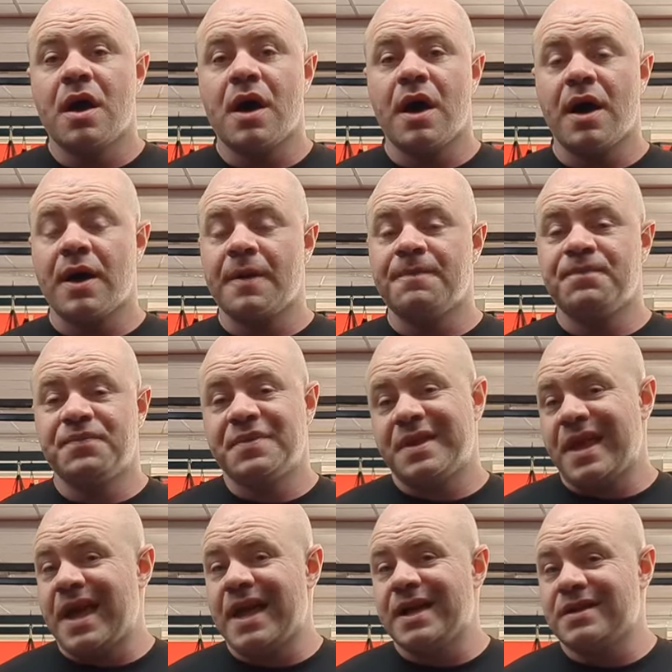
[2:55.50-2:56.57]

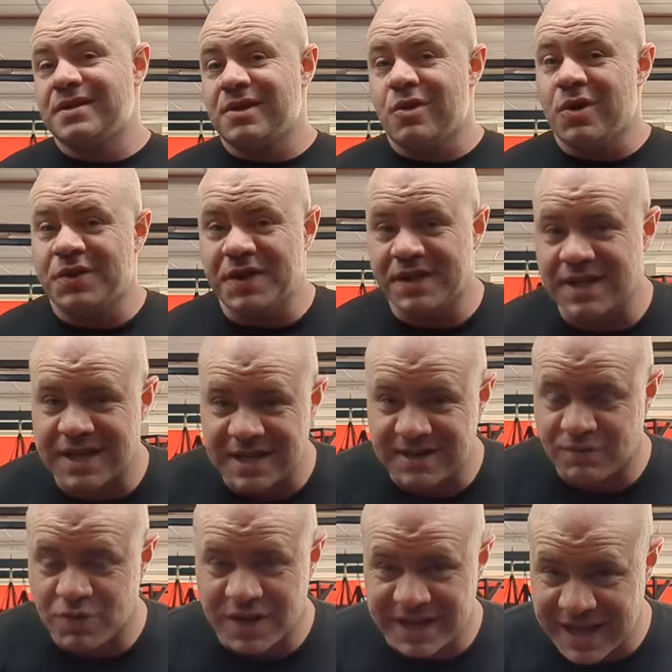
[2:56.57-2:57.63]
And the only thing that
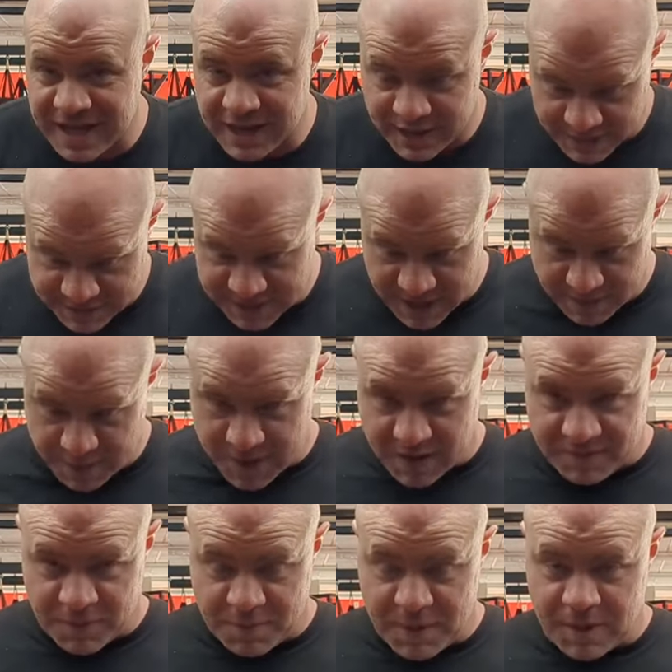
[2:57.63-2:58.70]
can really get it is an
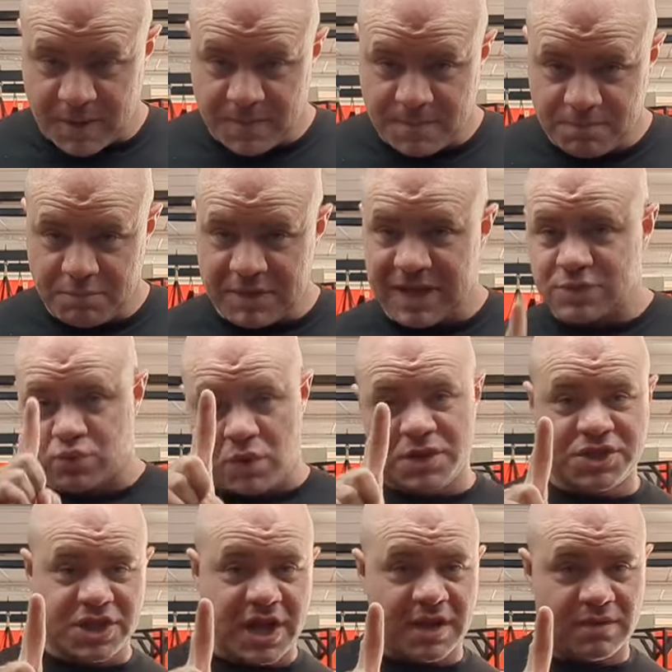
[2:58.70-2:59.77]
uppercut from here. But that's one
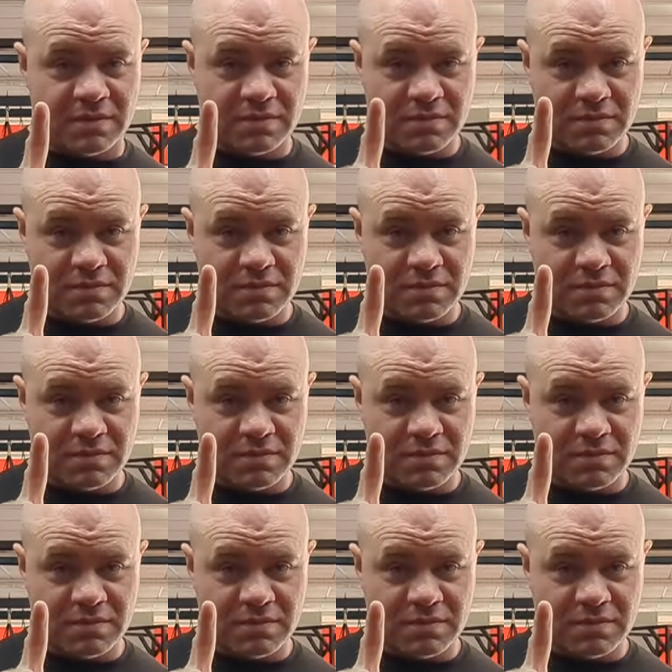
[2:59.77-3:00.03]
shot,